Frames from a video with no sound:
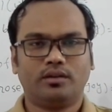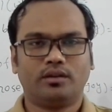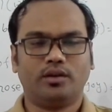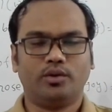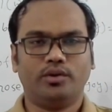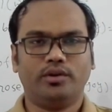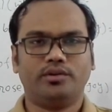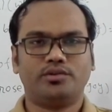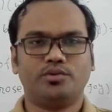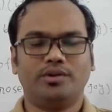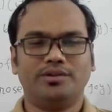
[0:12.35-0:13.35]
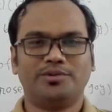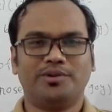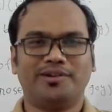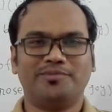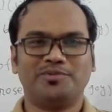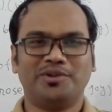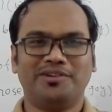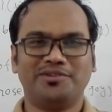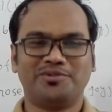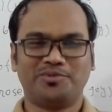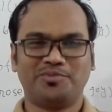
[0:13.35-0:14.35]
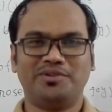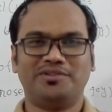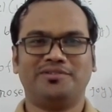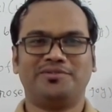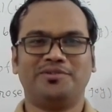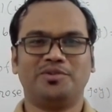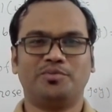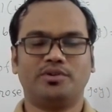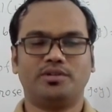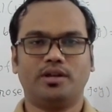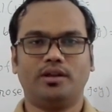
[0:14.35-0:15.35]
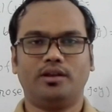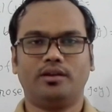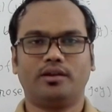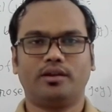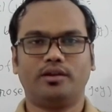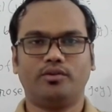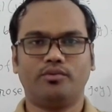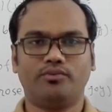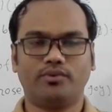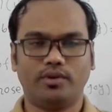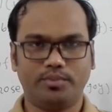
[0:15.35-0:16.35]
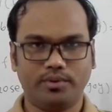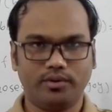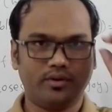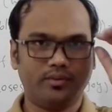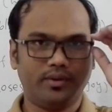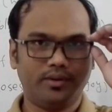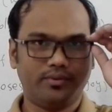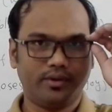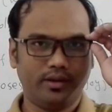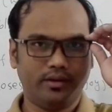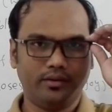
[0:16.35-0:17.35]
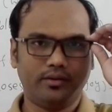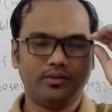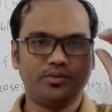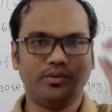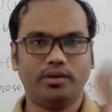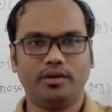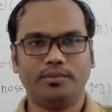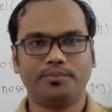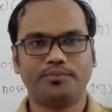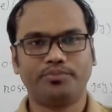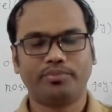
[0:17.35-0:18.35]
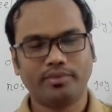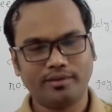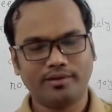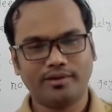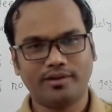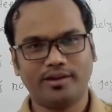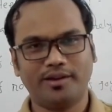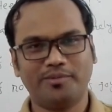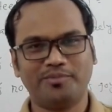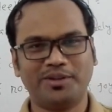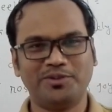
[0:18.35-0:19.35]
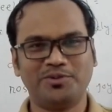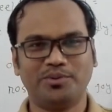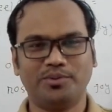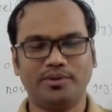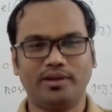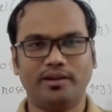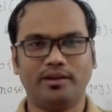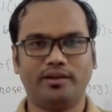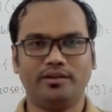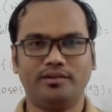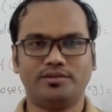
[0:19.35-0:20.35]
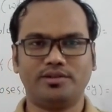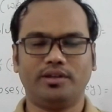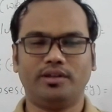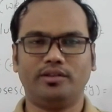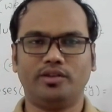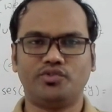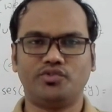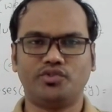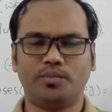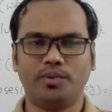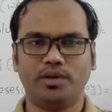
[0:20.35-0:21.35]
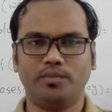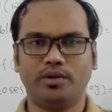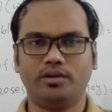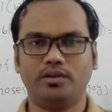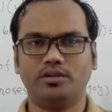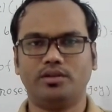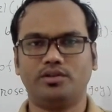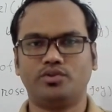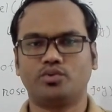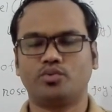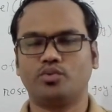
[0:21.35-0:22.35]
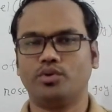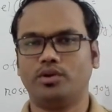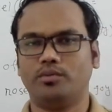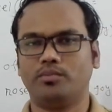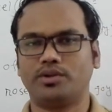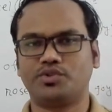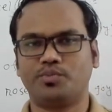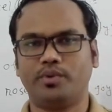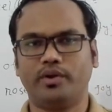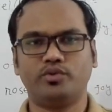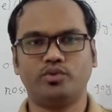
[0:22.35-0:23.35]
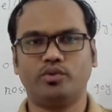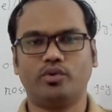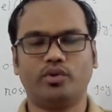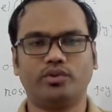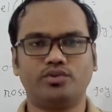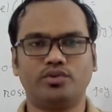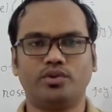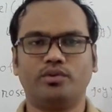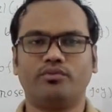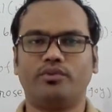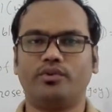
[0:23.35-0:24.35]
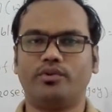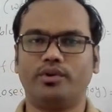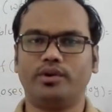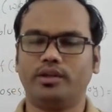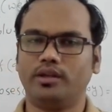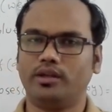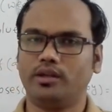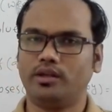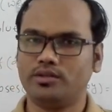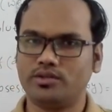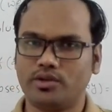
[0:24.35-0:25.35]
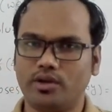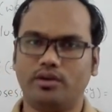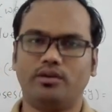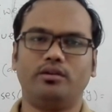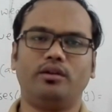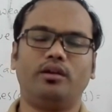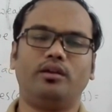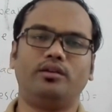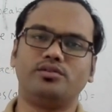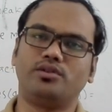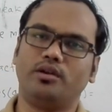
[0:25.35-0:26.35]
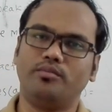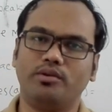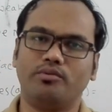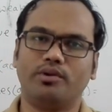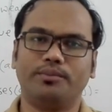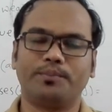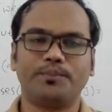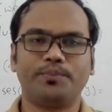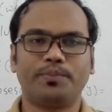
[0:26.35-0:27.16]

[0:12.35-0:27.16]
Hello dear students, welcome to English Hospital 24 channel. I hope all of you are very fine. Today I am fine too, and in this epidemic disease we must pray to God for each and everyone.